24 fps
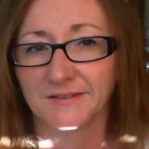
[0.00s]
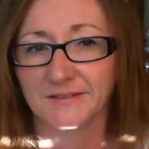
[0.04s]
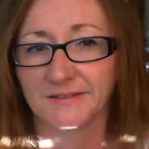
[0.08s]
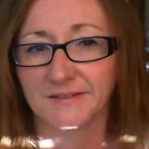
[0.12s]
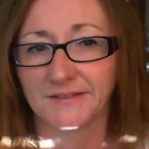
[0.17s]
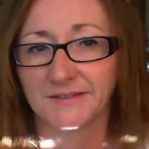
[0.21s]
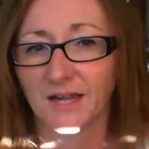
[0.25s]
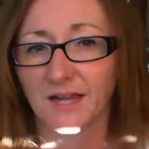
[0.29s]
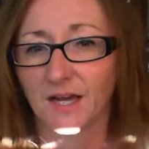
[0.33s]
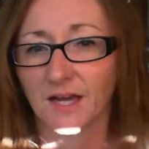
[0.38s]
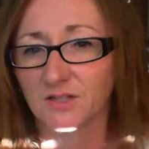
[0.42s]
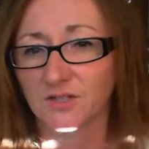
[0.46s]

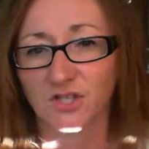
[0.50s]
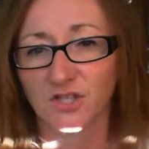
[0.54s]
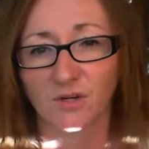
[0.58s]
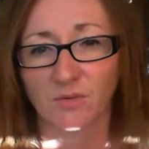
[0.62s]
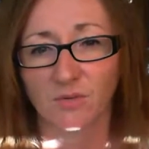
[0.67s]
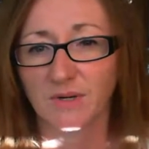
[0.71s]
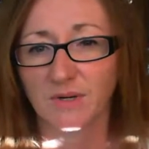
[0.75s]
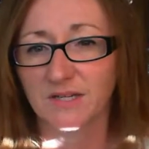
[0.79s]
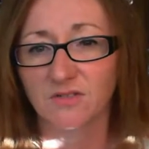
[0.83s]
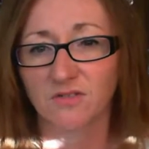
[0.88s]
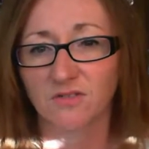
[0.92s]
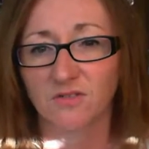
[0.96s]
not share
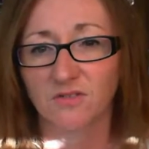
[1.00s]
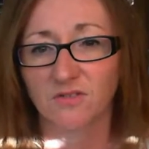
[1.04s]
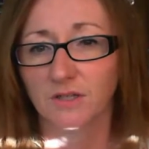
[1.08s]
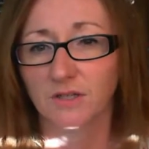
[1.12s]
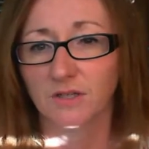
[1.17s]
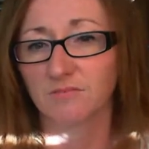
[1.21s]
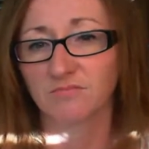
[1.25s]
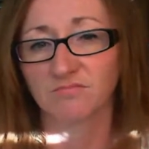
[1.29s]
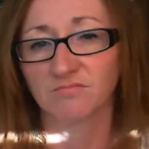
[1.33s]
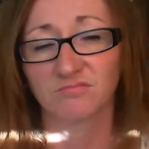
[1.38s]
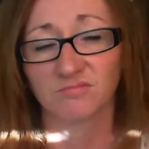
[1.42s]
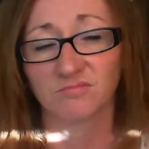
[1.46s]
my
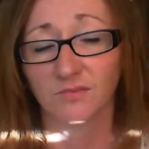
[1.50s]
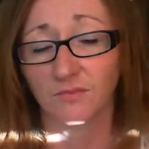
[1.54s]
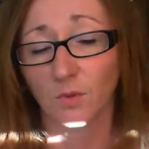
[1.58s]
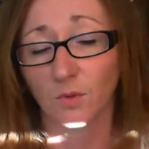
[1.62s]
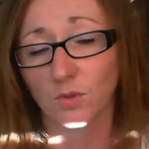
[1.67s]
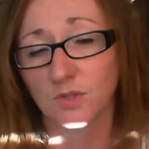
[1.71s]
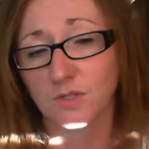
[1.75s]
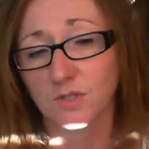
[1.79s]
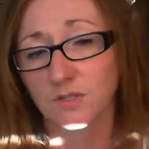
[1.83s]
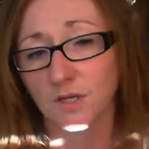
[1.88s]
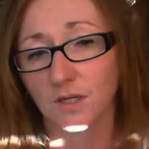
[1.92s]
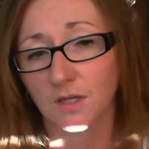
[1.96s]
screen. Of
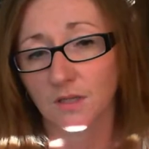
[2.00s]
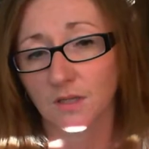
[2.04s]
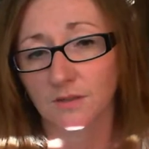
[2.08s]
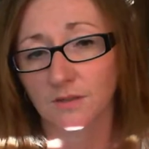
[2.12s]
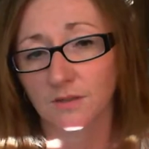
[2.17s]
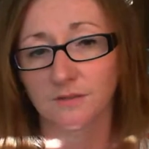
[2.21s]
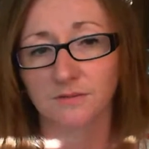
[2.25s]
course not.